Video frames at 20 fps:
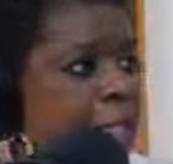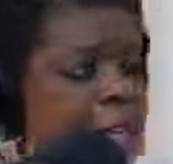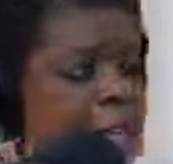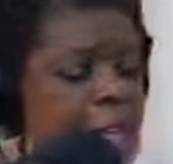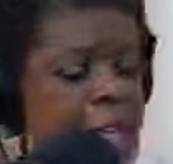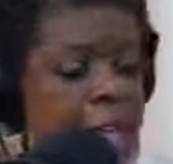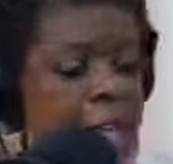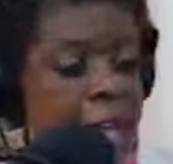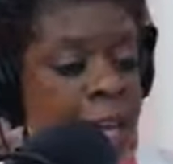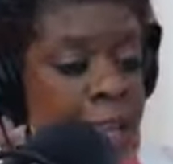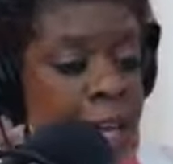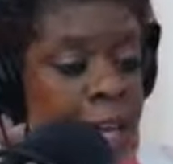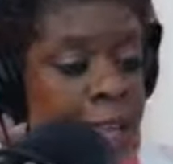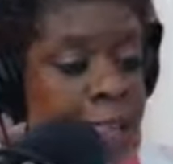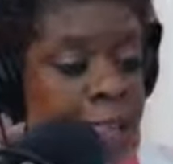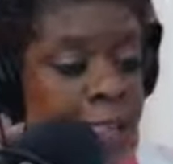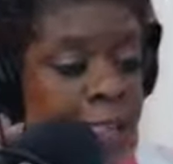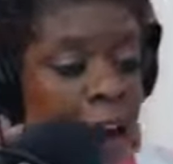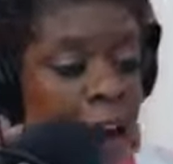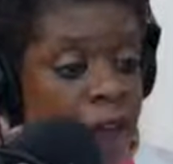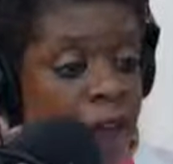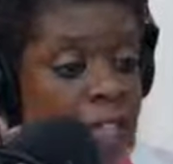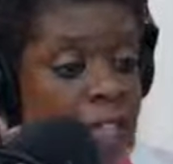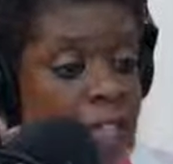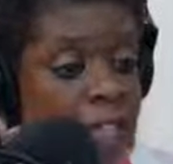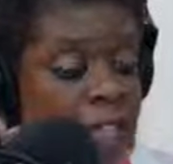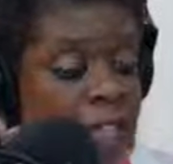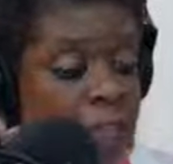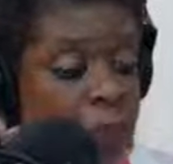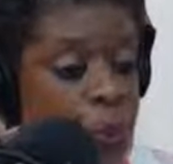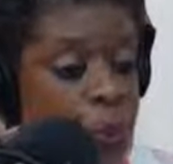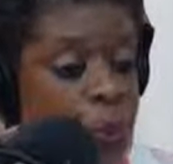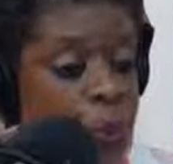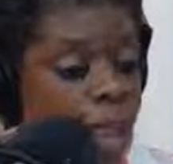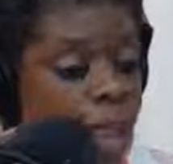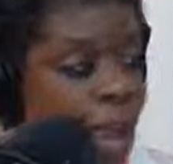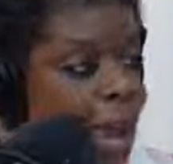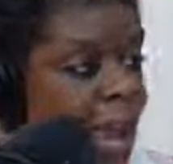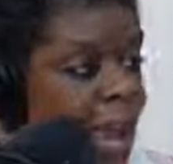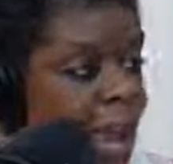And his conversation
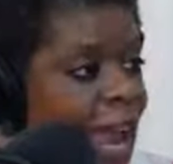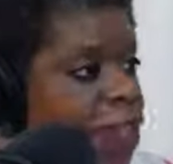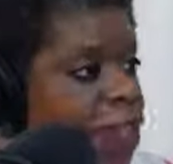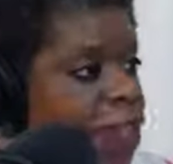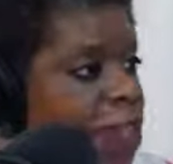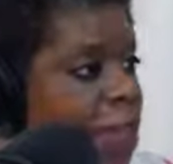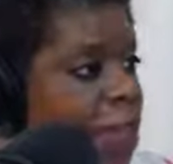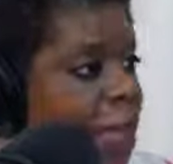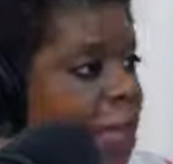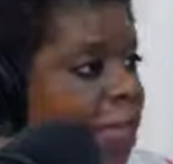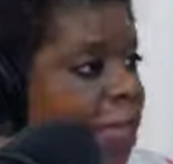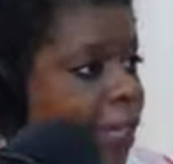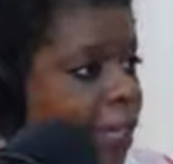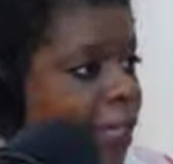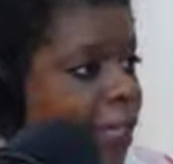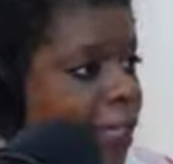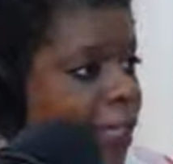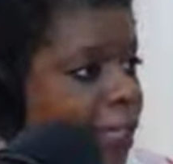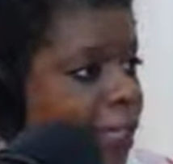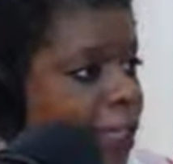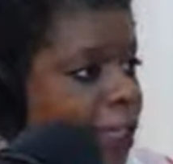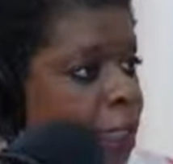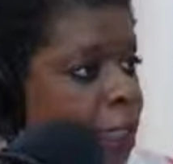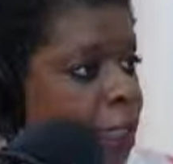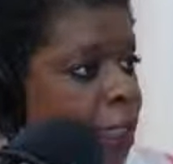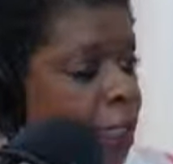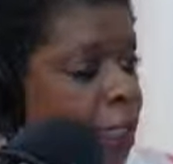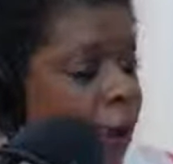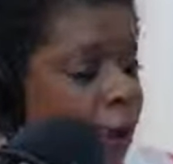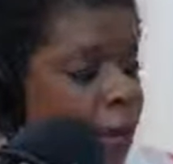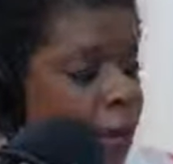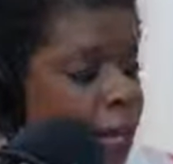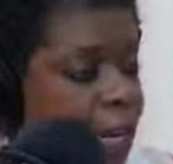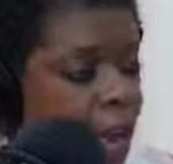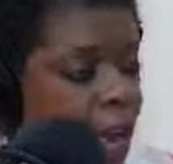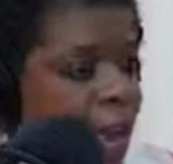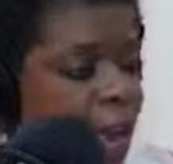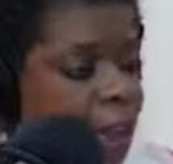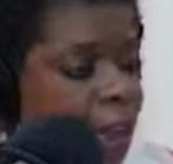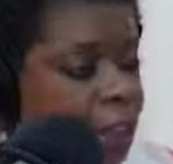was, I have to tread lightly, right?
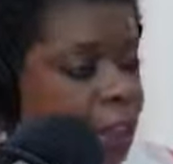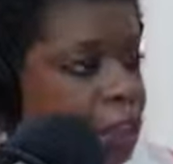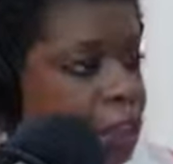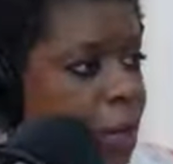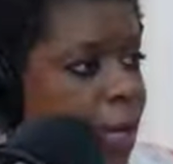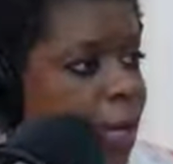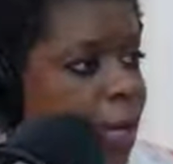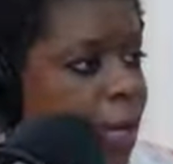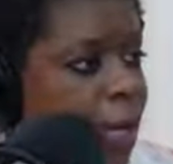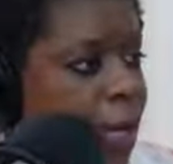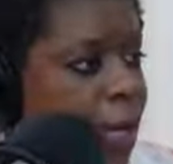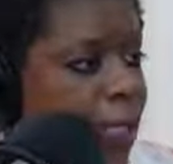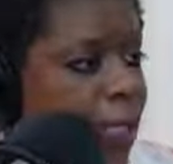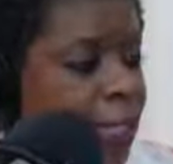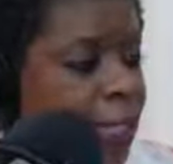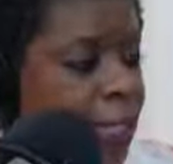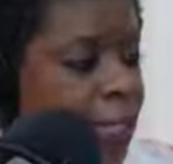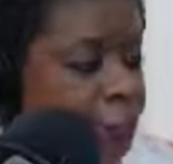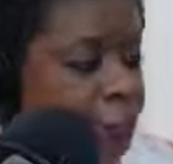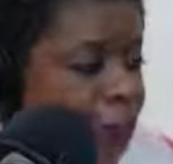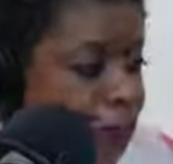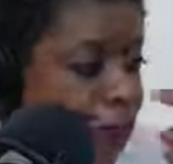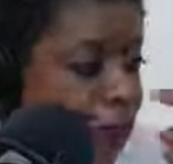I have to tread lightly.